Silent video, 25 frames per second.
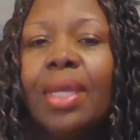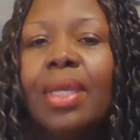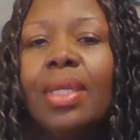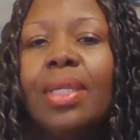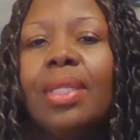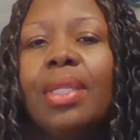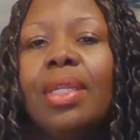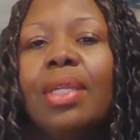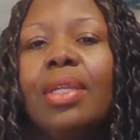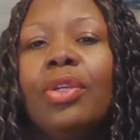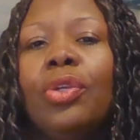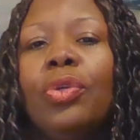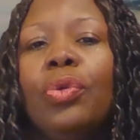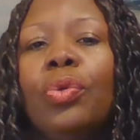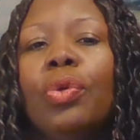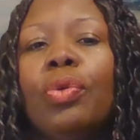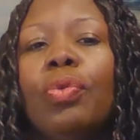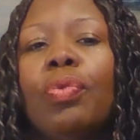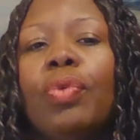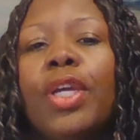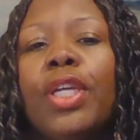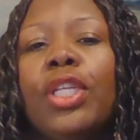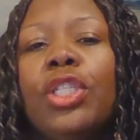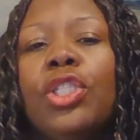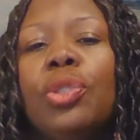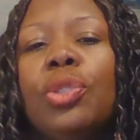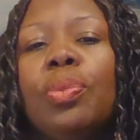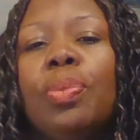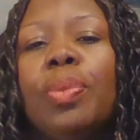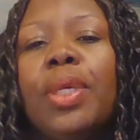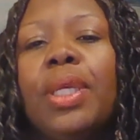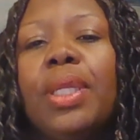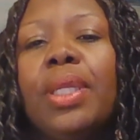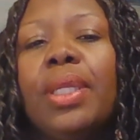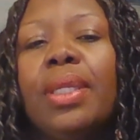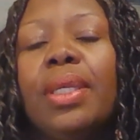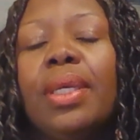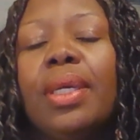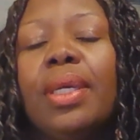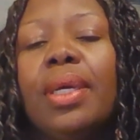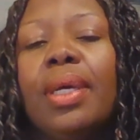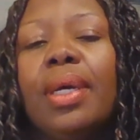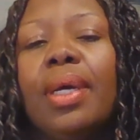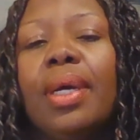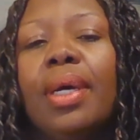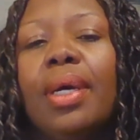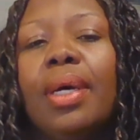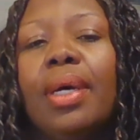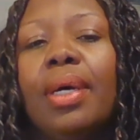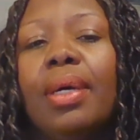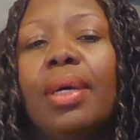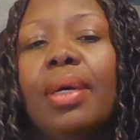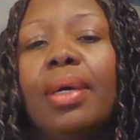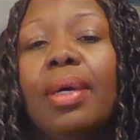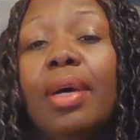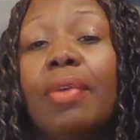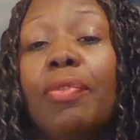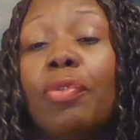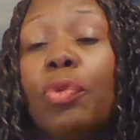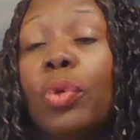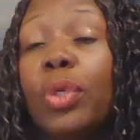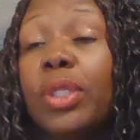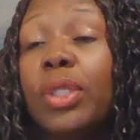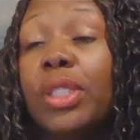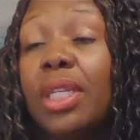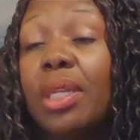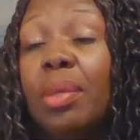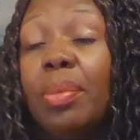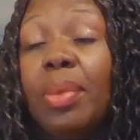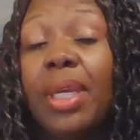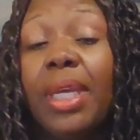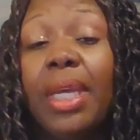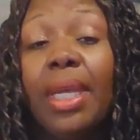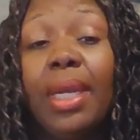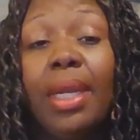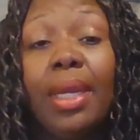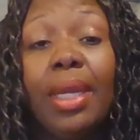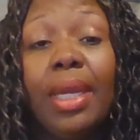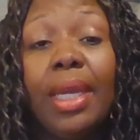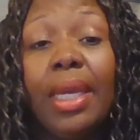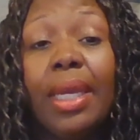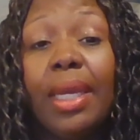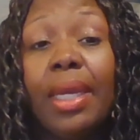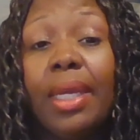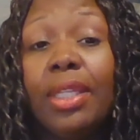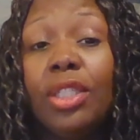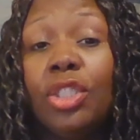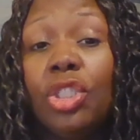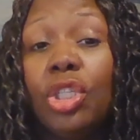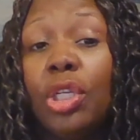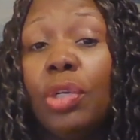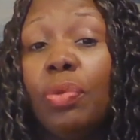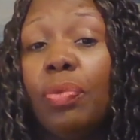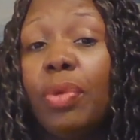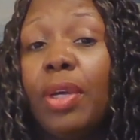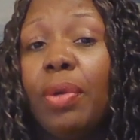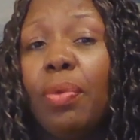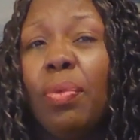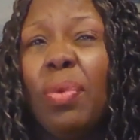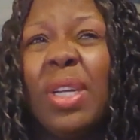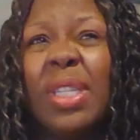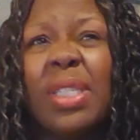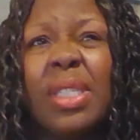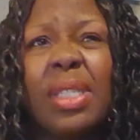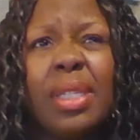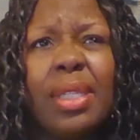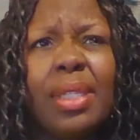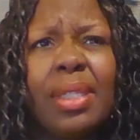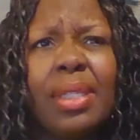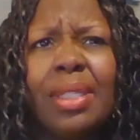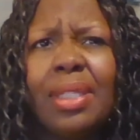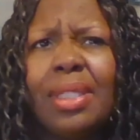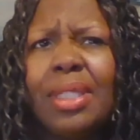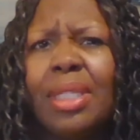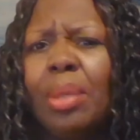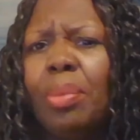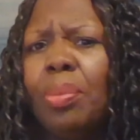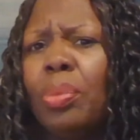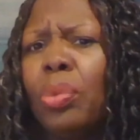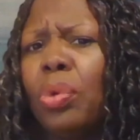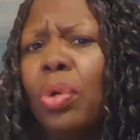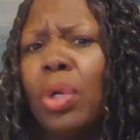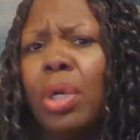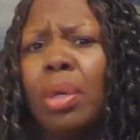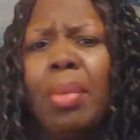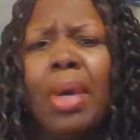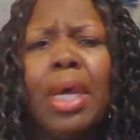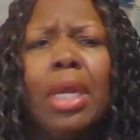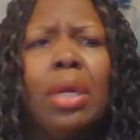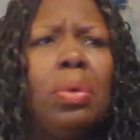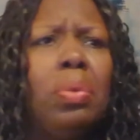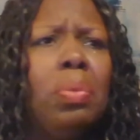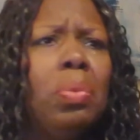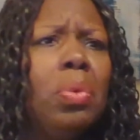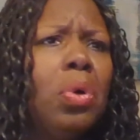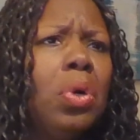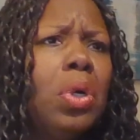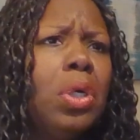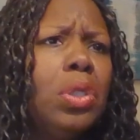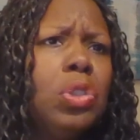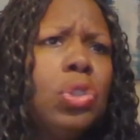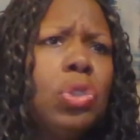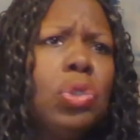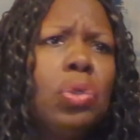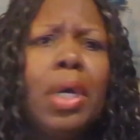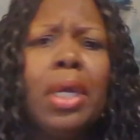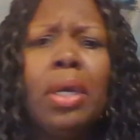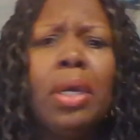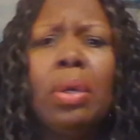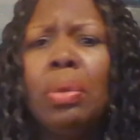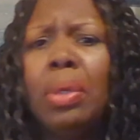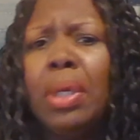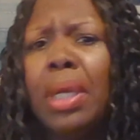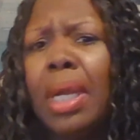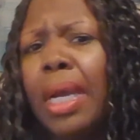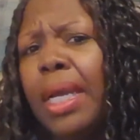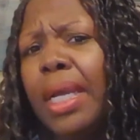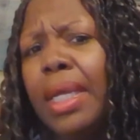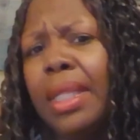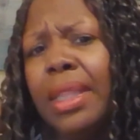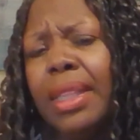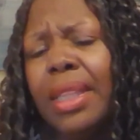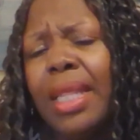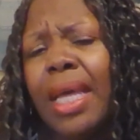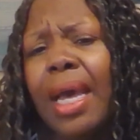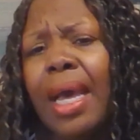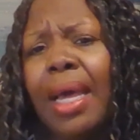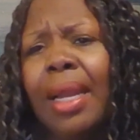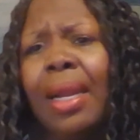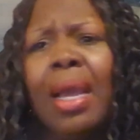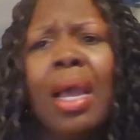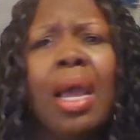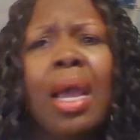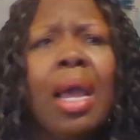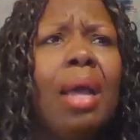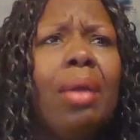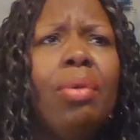In the new arrangement, of course, in the beginning, it can generate restlessness and boredom. I don't want to. I don't like that.